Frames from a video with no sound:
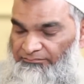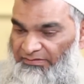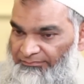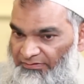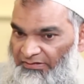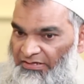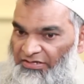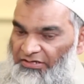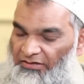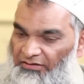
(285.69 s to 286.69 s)
And people
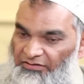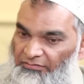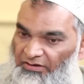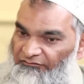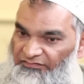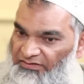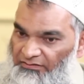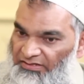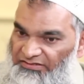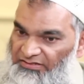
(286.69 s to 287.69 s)
often
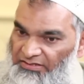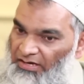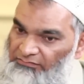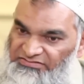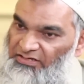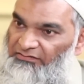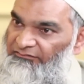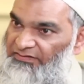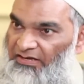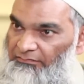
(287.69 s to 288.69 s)
cannot think outside
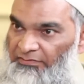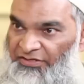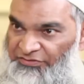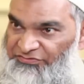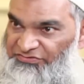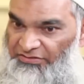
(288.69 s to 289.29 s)
of that range.